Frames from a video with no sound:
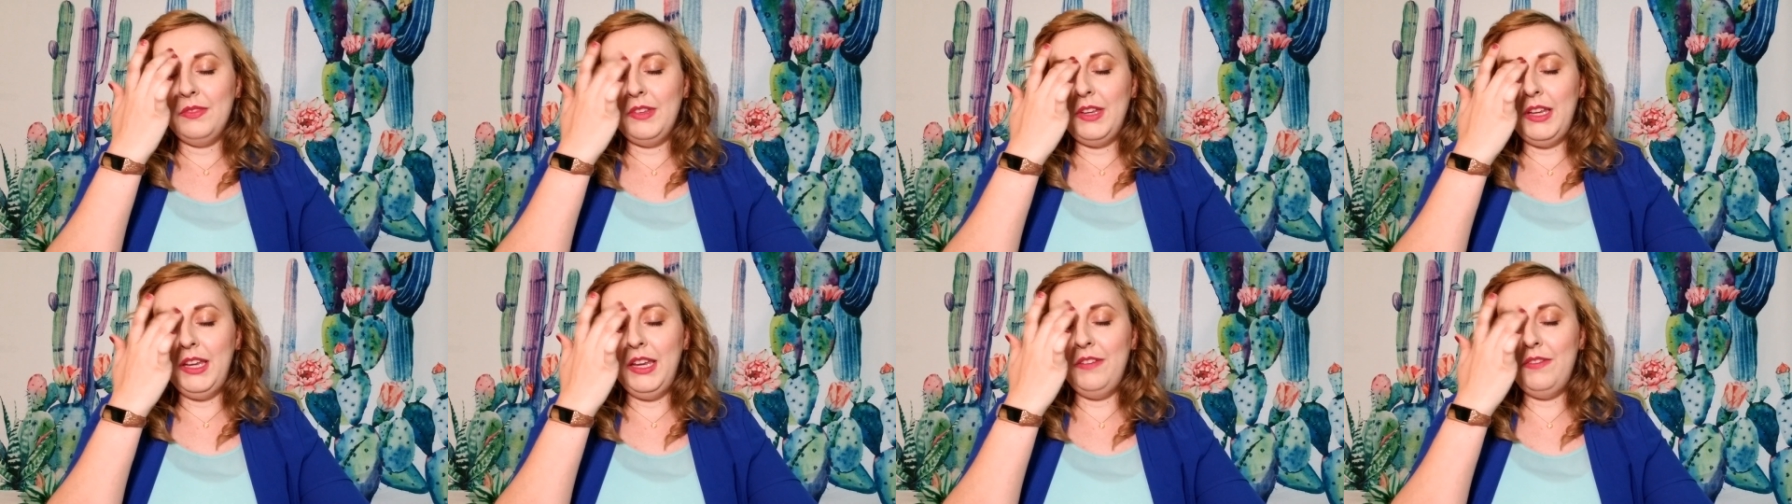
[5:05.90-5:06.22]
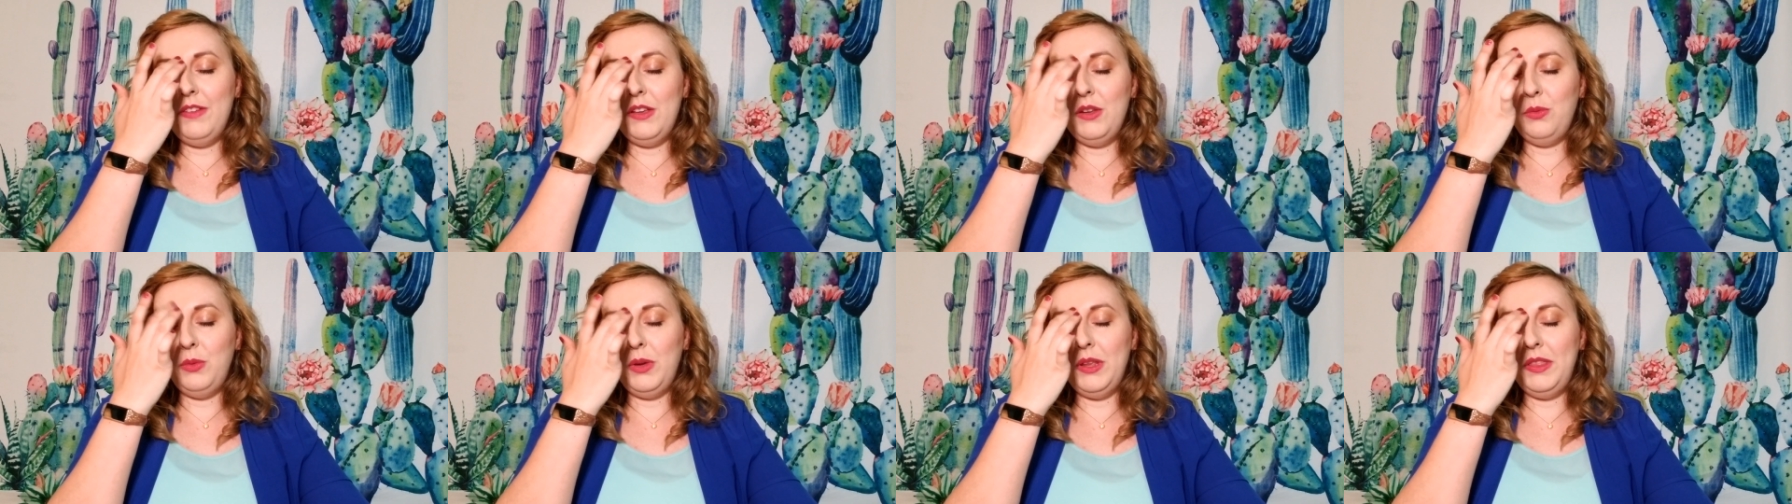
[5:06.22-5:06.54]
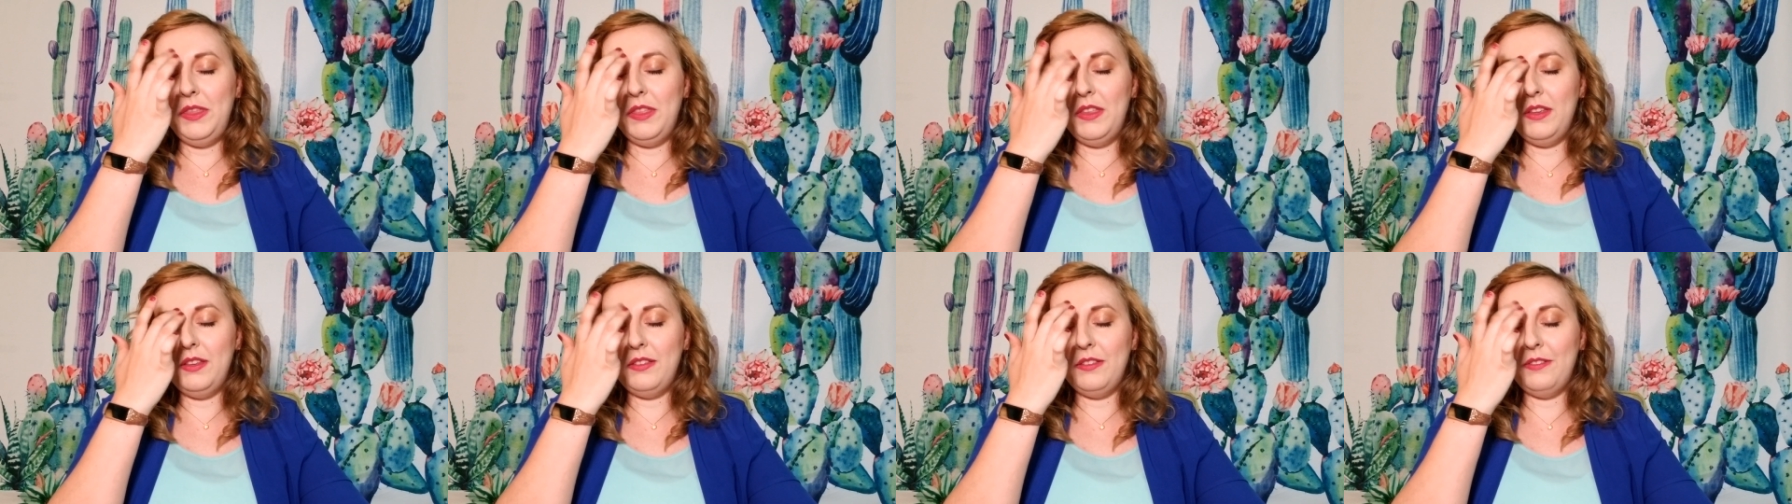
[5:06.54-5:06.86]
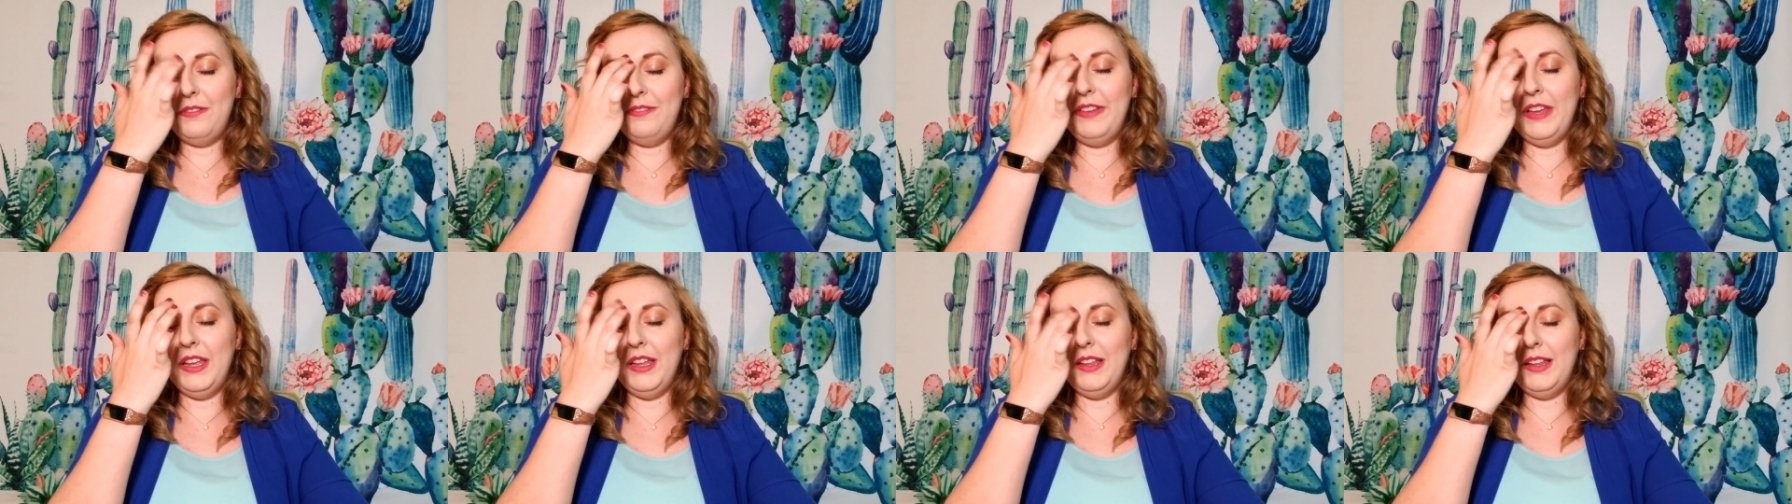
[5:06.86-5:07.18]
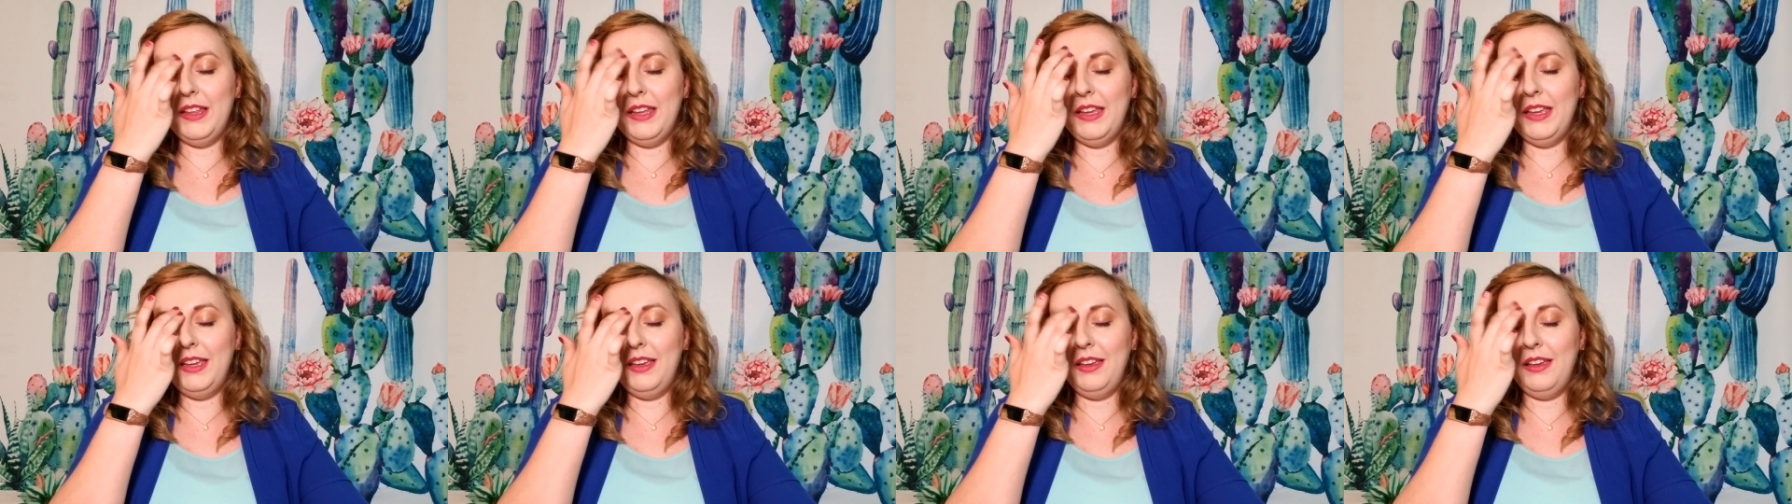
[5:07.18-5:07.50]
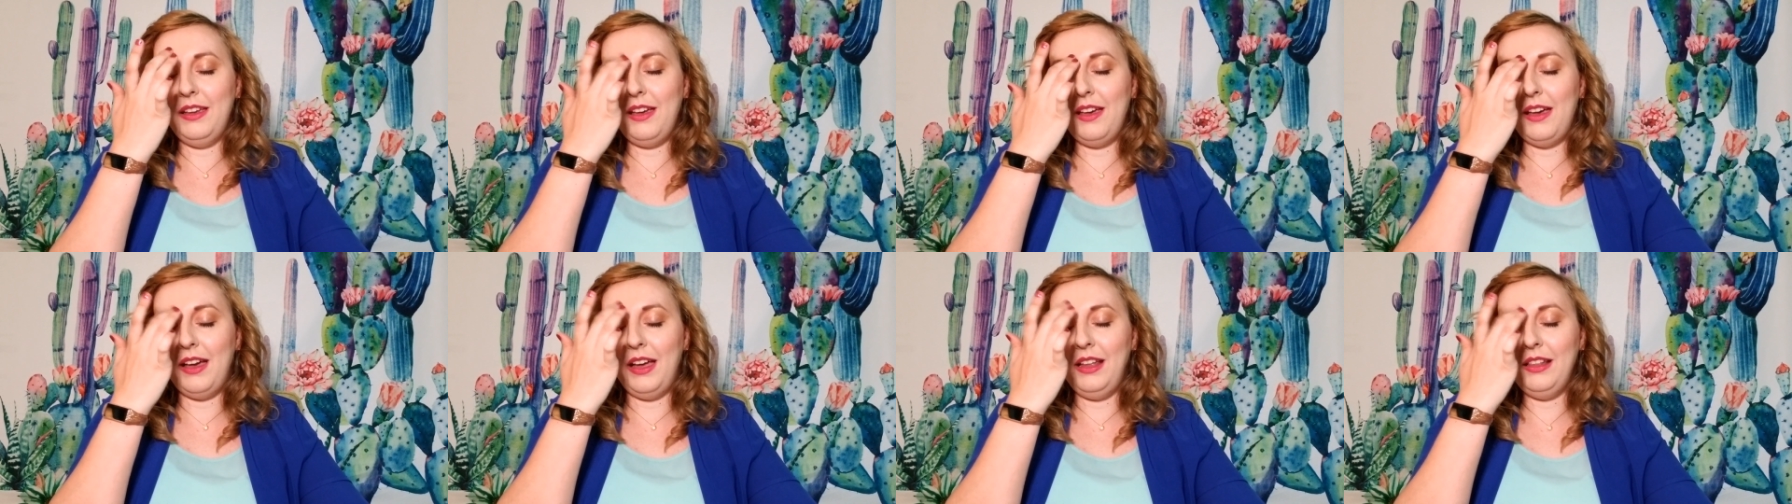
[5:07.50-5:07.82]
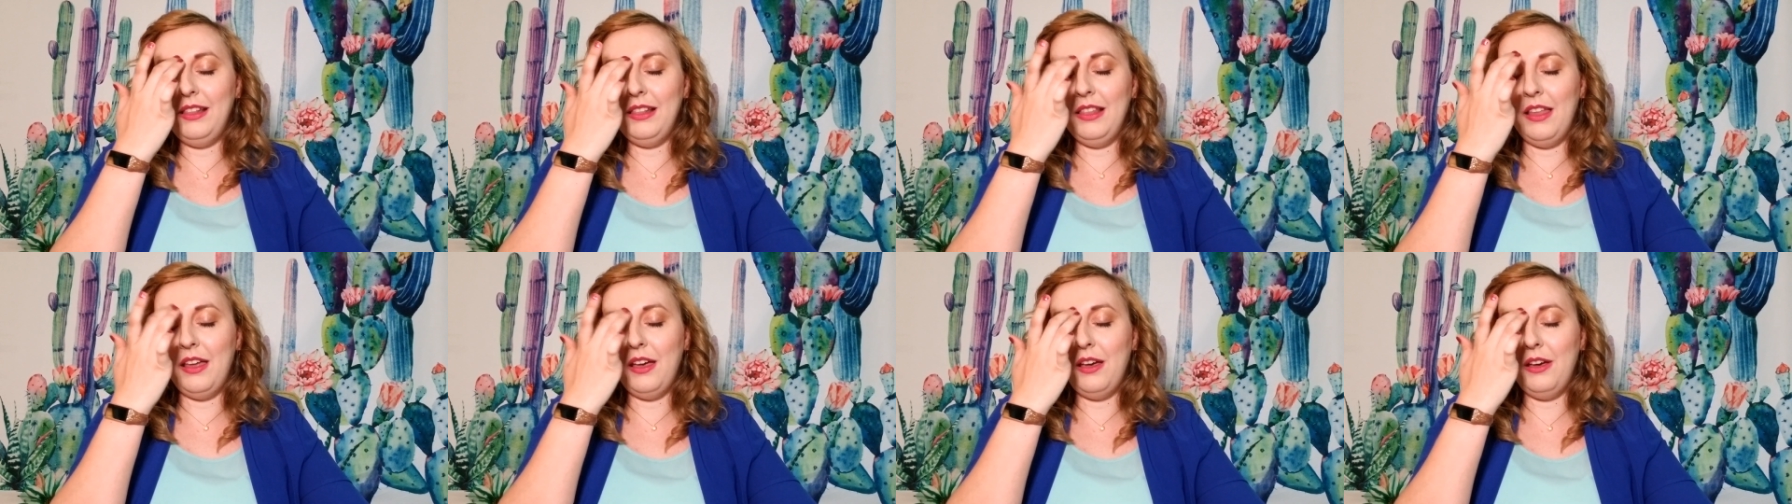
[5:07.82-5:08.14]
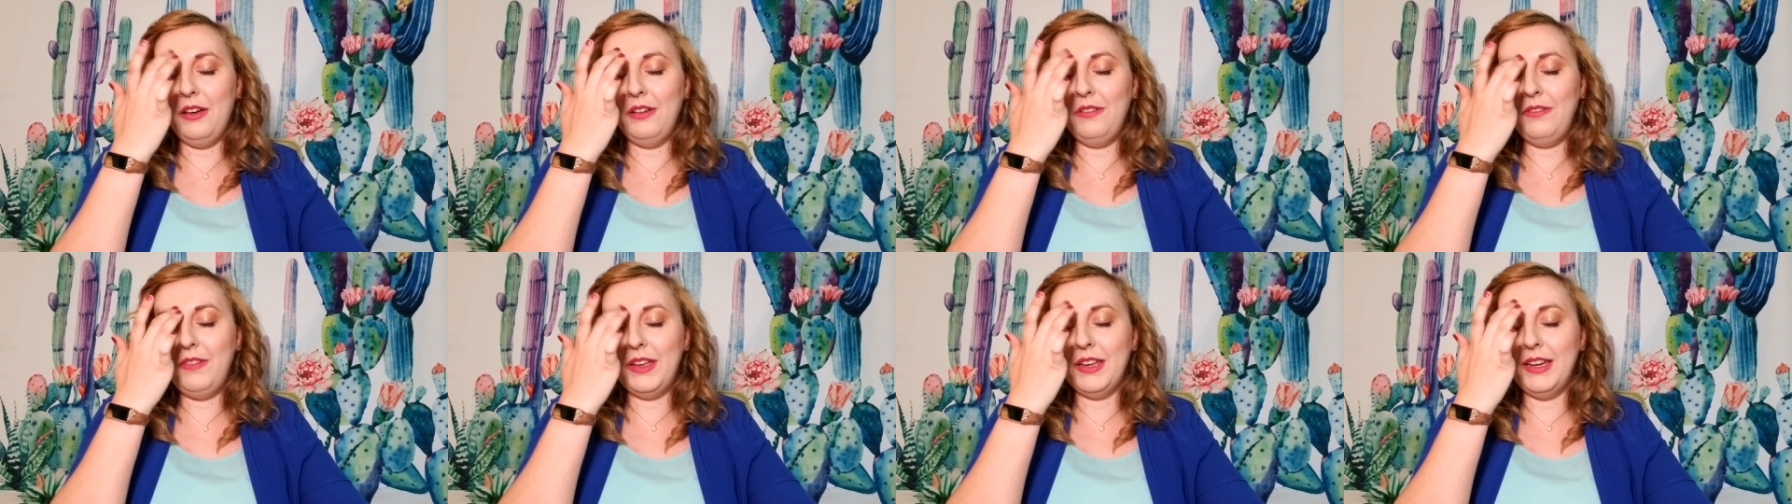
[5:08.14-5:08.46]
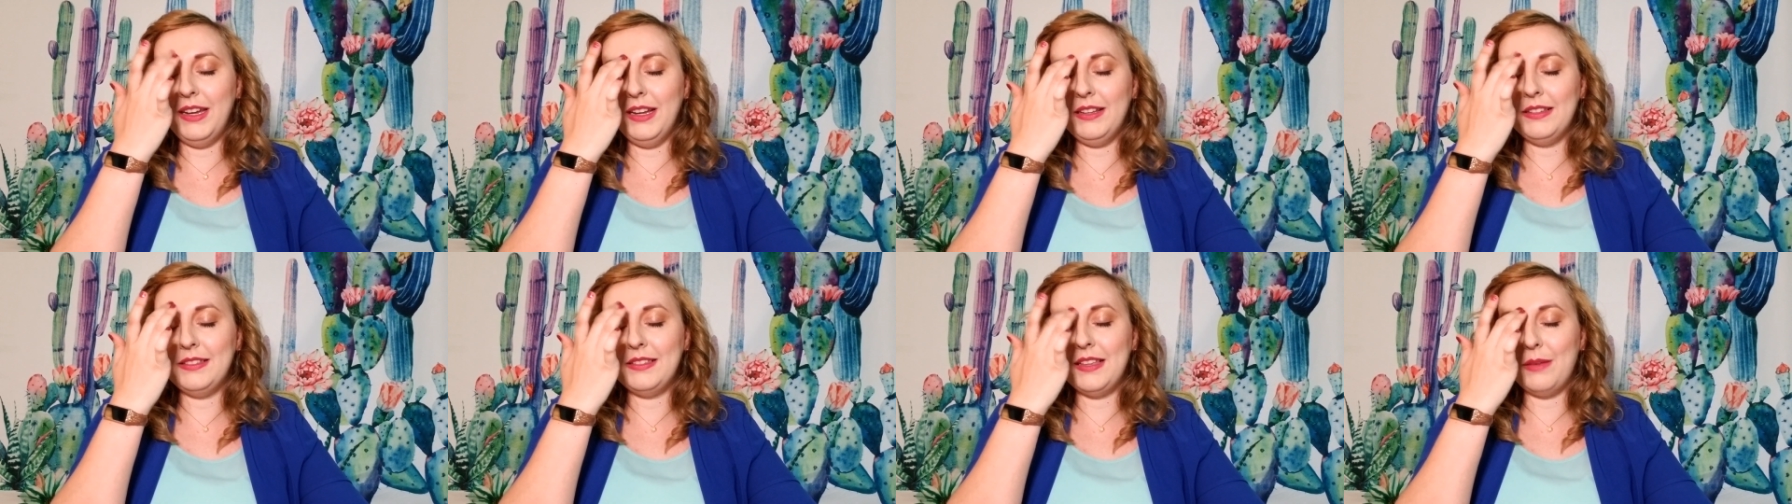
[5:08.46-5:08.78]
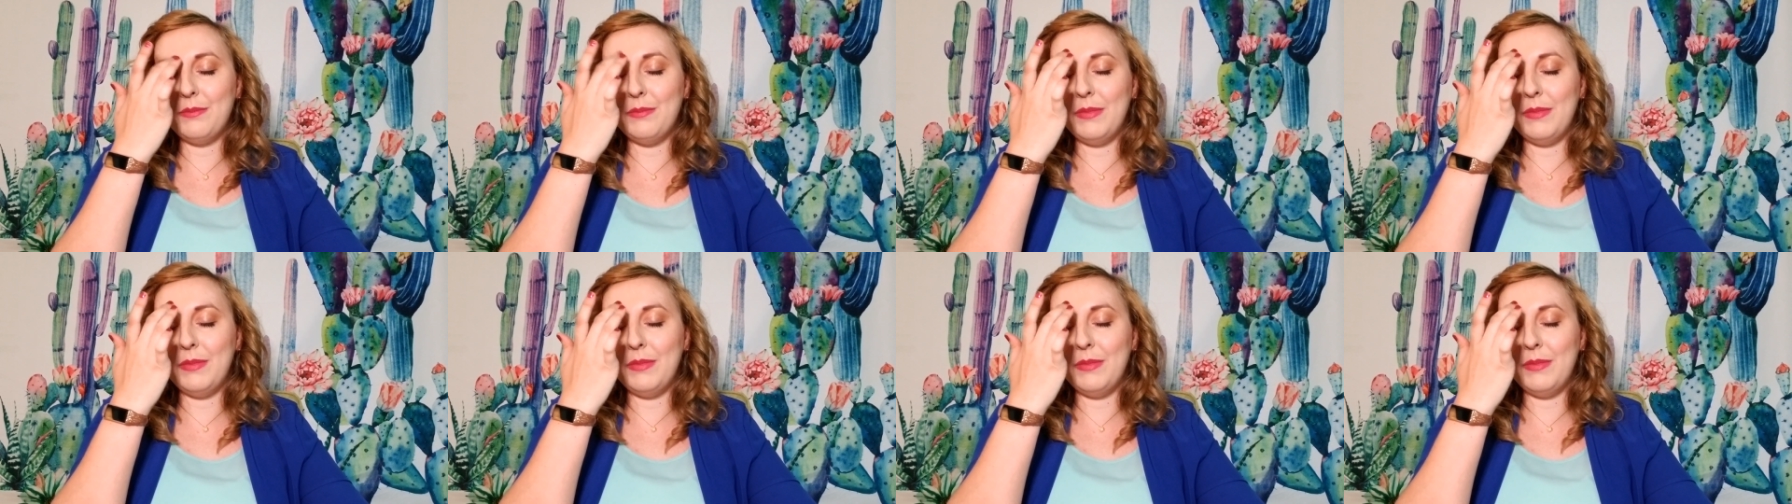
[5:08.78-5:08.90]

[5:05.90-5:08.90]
Even with this feeling, I love and accept